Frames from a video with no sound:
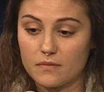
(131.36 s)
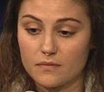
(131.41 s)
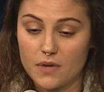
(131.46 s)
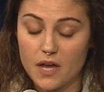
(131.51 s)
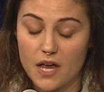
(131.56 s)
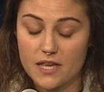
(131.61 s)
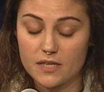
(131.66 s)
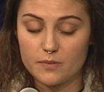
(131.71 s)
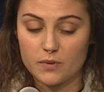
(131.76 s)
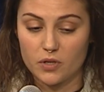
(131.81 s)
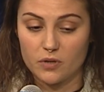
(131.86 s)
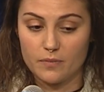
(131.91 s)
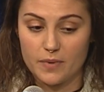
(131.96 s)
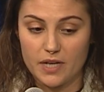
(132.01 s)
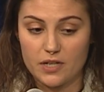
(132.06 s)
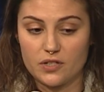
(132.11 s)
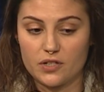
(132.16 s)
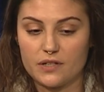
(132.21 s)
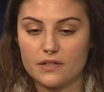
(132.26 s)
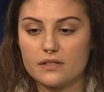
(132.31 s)
hospital
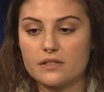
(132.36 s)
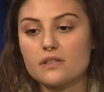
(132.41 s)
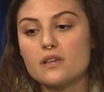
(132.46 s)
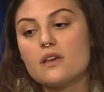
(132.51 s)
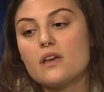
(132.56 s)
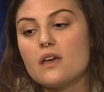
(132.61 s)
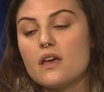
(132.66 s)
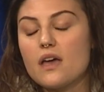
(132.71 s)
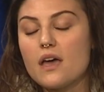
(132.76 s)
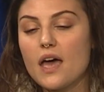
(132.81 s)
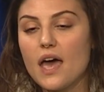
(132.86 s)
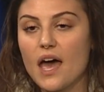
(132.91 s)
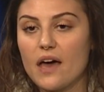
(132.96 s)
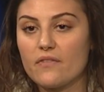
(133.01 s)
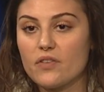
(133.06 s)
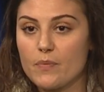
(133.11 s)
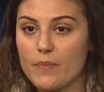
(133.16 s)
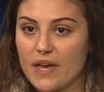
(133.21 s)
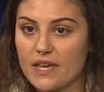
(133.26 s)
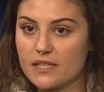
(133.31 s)
patients have
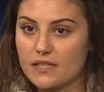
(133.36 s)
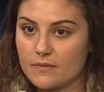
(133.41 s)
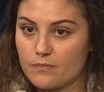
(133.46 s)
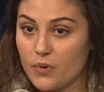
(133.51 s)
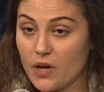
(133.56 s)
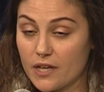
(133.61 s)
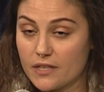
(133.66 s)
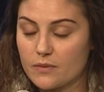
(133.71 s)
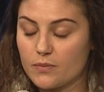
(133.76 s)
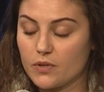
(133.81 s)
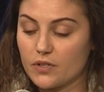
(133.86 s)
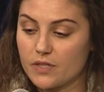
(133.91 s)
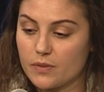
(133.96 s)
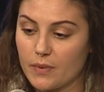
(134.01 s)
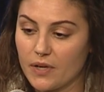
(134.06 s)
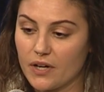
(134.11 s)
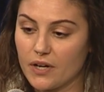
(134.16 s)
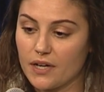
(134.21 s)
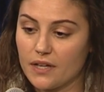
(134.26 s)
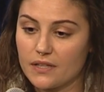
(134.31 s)
the best possible
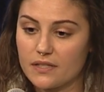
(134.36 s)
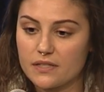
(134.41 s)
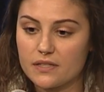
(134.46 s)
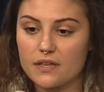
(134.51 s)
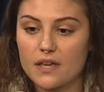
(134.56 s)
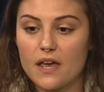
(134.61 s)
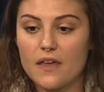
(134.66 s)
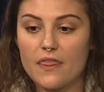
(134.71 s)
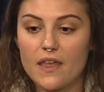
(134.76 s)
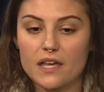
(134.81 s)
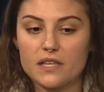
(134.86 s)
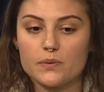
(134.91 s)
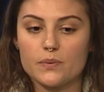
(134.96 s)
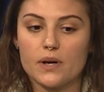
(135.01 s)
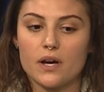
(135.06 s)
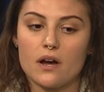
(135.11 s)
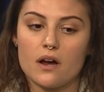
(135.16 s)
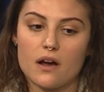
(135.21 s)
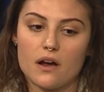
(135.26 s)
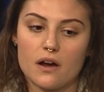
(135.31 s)
experience. And that's
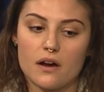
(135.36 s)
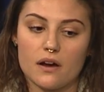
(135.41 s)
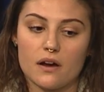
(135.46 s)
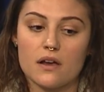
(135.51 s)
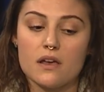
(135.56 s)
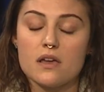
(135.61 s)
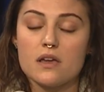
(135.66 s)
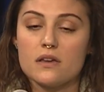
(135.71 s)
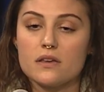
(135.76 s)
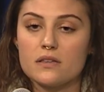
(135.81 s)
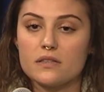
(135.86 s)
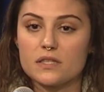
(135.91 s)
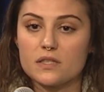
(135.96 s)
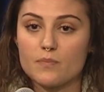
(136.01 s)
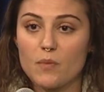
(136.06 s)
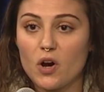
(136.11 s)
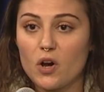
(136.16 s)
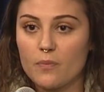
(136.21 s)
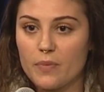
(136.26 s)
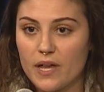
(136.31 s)
where our
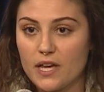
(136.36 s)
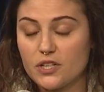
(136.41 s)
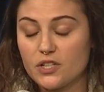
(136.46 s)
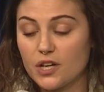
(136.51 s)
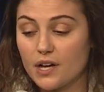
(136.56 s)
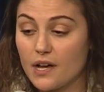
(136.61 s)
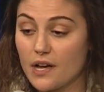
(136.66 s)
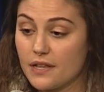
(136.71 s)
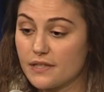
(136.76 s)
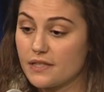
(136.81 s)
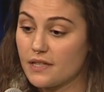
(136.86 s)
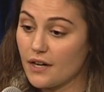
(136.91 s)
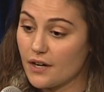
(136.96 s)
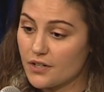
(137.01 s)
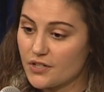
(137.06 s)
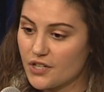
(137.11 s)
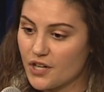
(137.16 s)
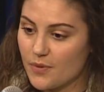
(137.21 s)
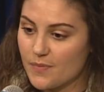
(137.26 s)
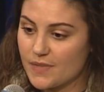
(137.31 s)
smart patient
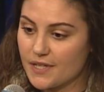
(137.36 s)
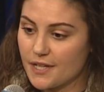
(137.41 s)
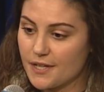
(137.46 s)
concierge comes